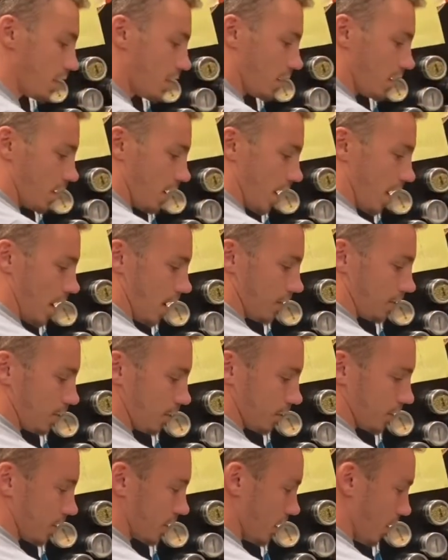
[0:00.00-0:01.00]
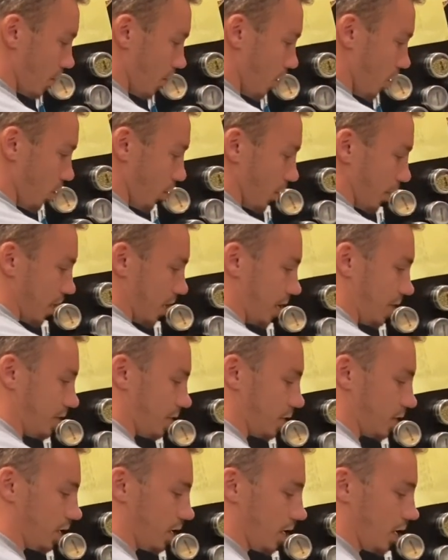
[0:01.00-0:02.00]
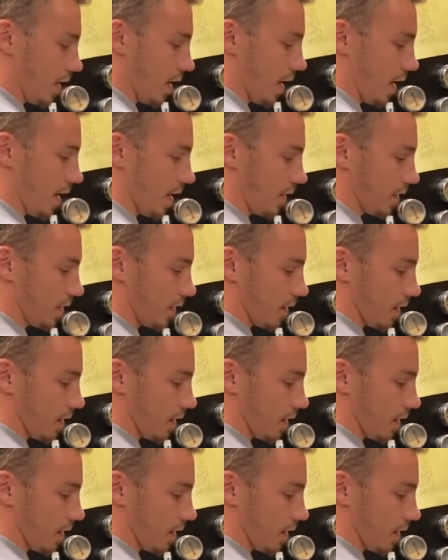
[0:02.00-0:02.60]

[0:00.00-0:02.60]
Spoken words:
I filled these up all pretty evenly, and